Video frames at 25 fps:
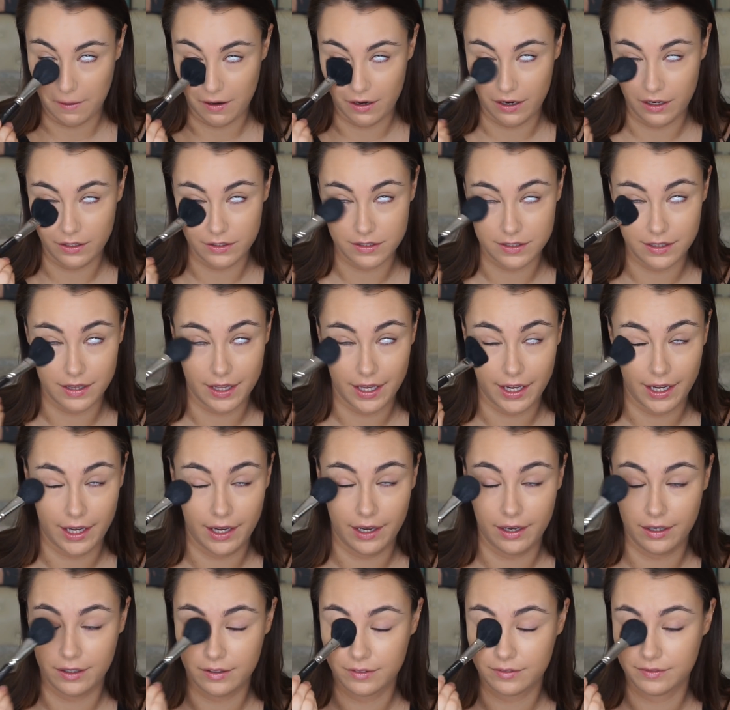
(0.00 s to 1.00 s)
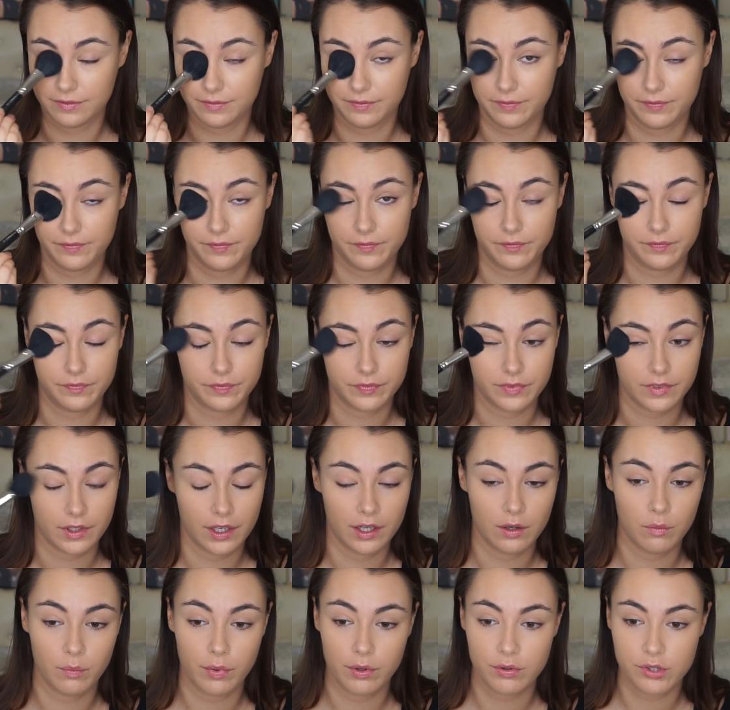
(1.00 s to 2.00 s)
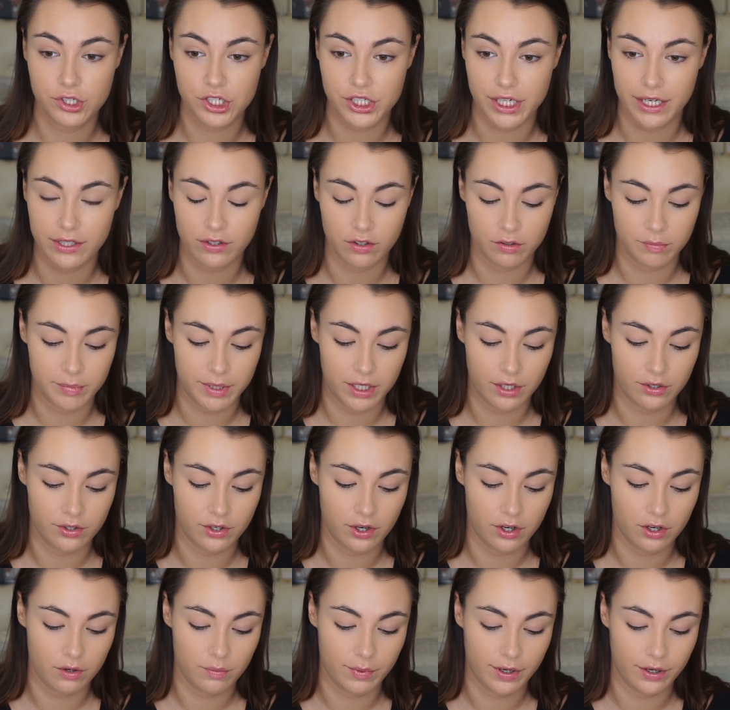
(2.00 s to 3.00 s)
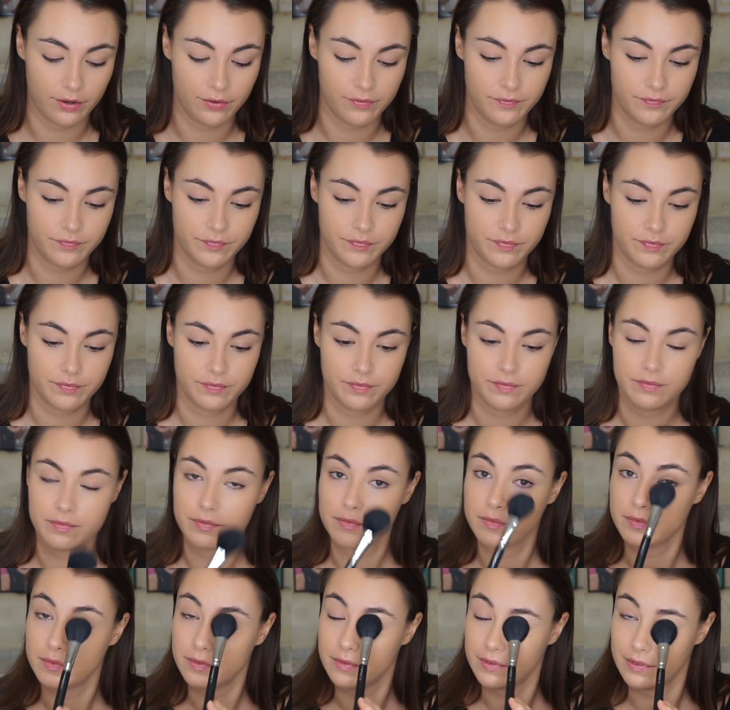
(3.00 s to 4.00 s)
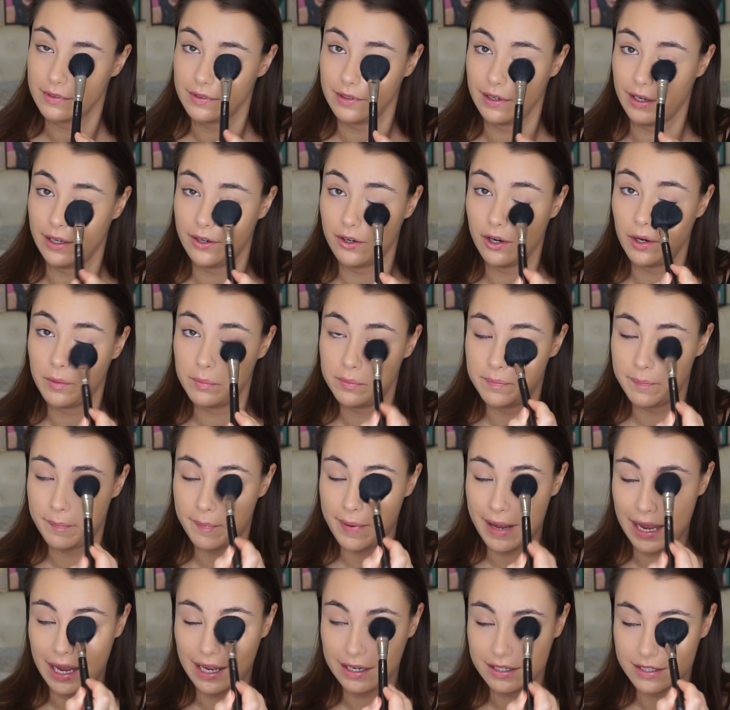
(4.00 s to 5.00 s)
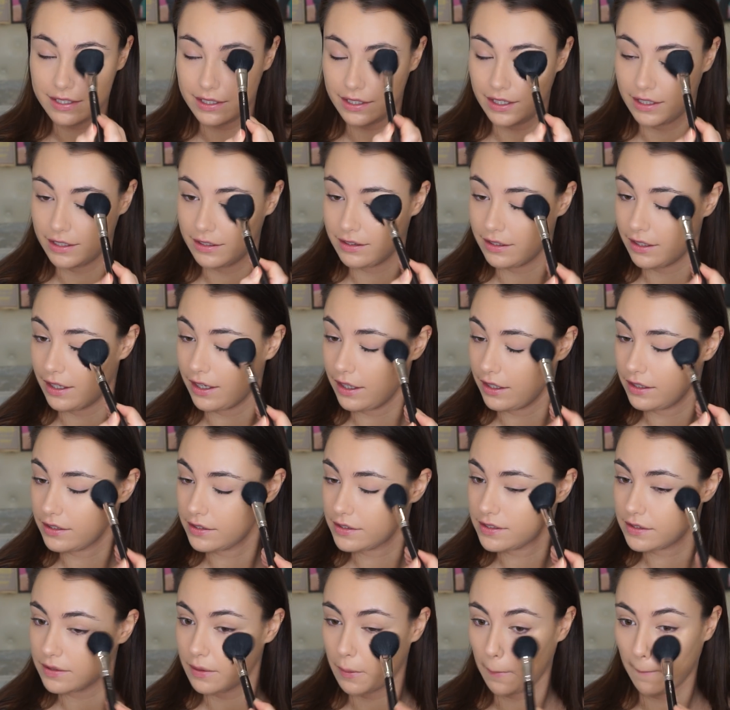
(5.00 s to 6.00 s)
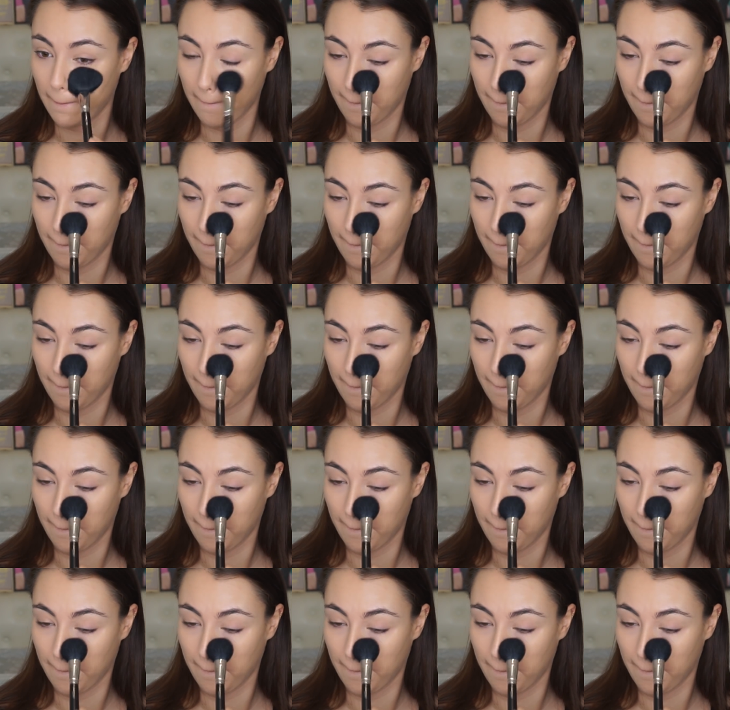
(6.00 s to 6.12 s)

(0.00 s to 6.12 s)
it's there. It will shed on me, I know it will. And I'm patting this